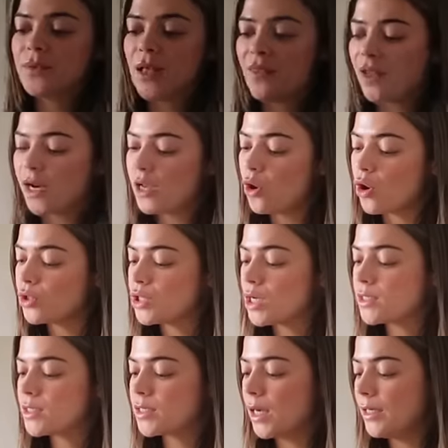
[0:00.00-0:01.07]
And then I got
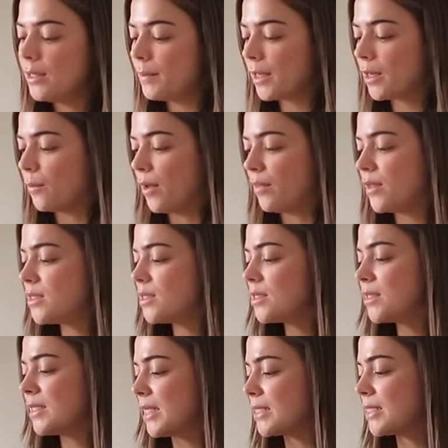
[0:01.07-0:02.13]
a slightly bigger one. This
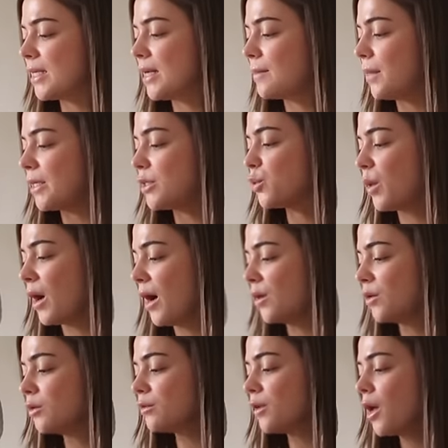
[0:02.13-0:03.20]
is
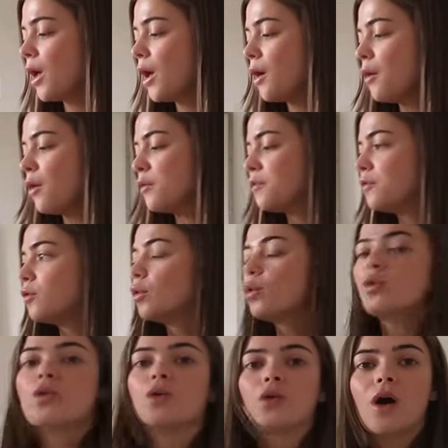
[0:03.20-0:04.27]
16x12.
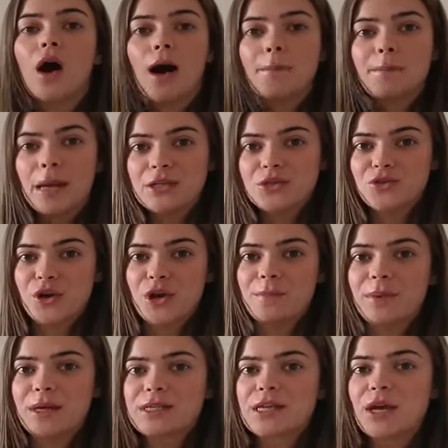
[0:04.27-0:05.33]
For our bedroom,
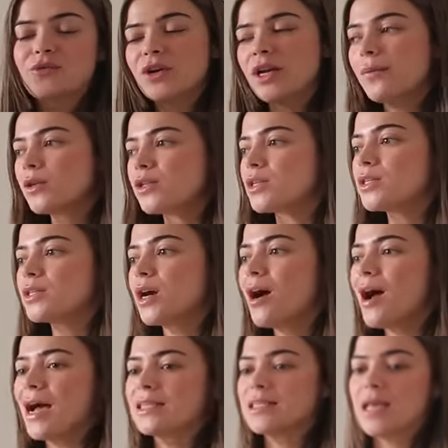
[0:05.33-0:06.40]
because I really want to
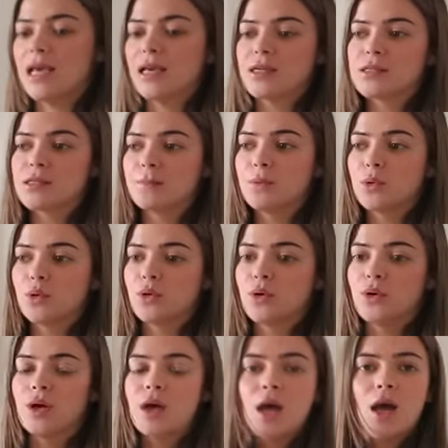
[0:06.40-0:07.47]
start adding some
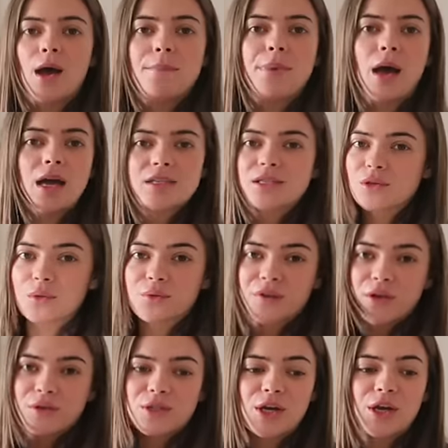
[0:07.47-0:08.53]
more personal
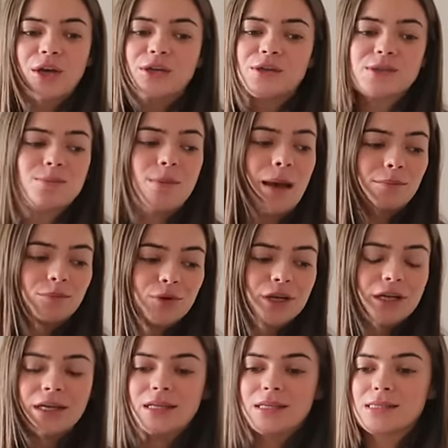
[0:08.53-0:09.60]
photos,
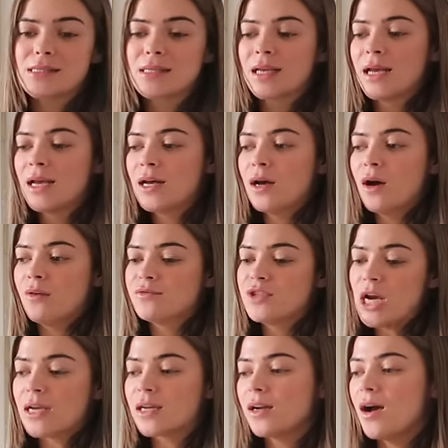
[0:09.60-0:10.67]
memories of
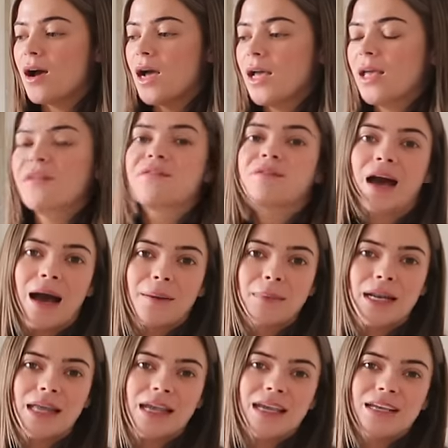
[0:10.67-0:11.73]
Jack and I,
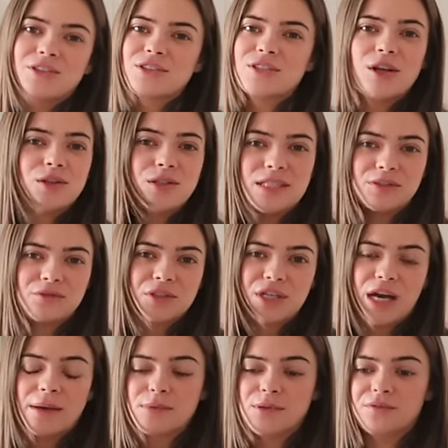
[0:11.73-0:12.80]
family, just loads of different
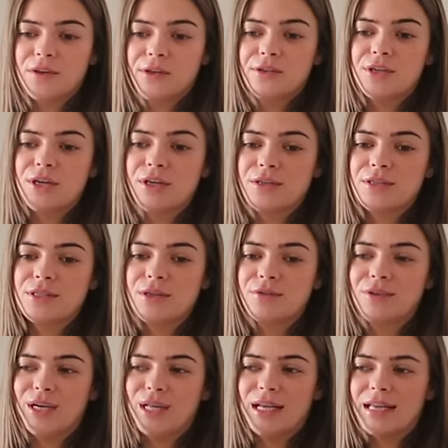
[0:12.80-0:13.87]
types of photos that
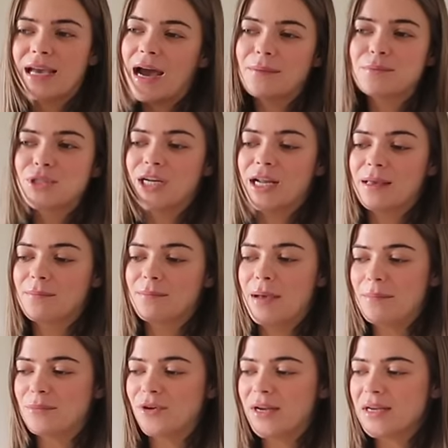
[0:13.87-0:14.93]
really encapsulate
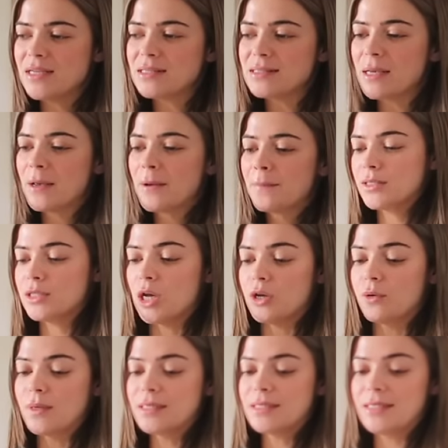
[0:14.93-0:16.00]
memories. So
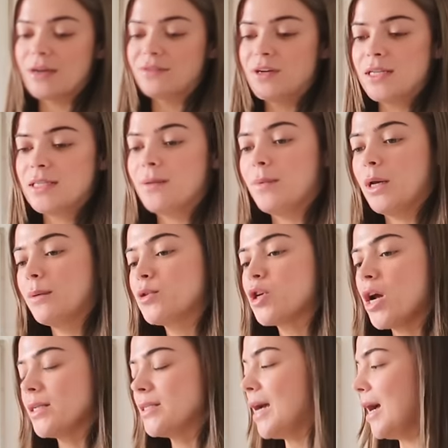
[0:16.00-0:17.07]
it's definitely something I'm
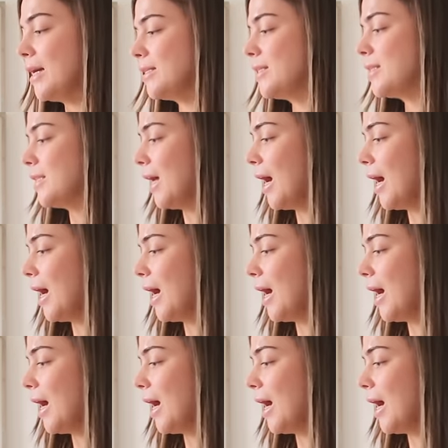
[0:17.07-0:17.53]
trying to add into